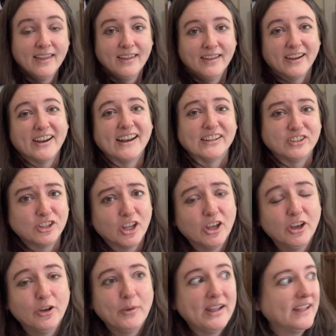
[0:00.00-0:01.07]
All right,
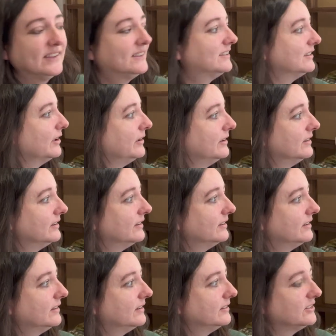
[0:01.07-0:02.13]
so it's
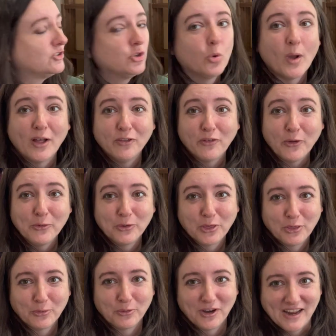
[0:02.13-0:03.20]

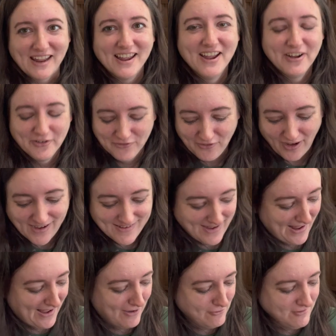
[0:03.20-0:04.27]
12.03 right
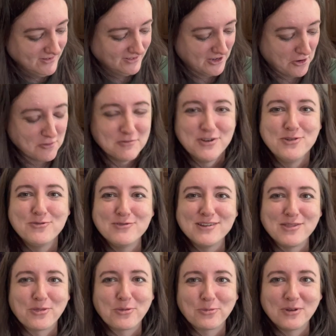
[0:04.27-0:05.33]
now, so noon
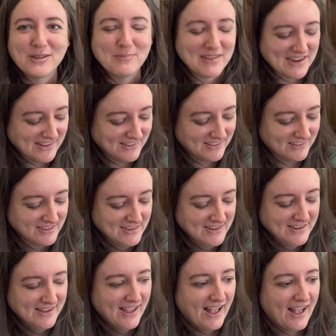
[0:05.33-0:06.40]
in three minutes.
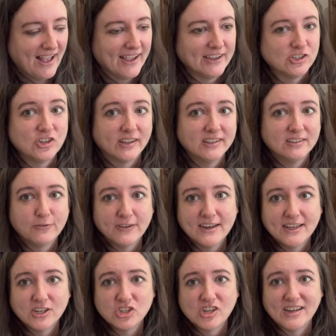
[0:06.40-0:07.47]
I just
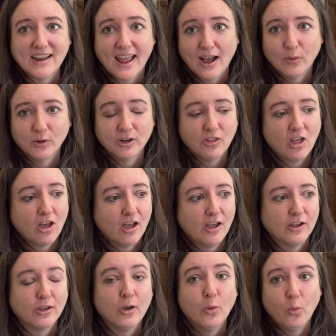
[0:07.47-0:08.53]
finished an hour
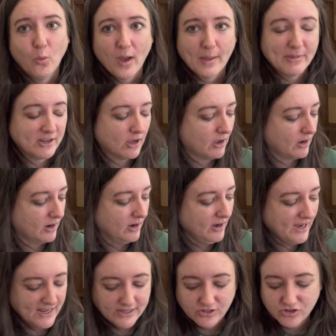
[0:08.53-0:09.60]
long webinar,
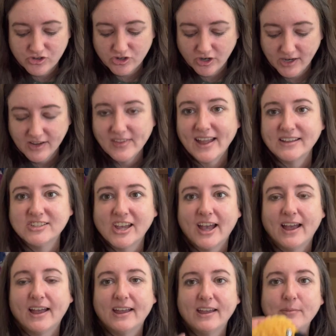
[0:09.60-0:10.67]
and during that
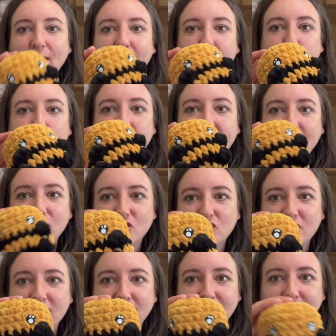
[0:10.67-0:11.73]
time, I
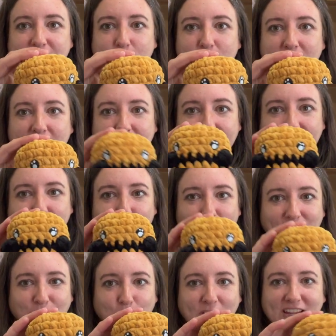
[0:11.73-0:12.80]
finished the bee I
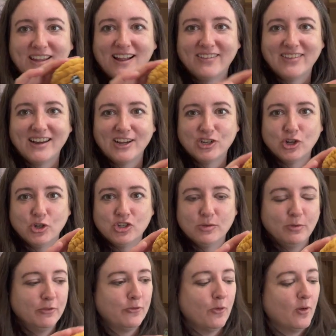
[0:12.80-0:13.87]
was working on that I showed you
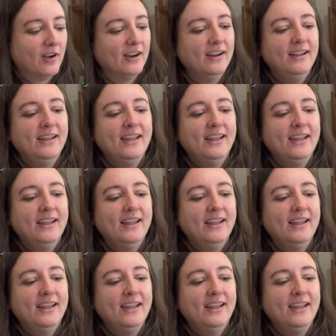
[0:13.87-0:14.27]
before,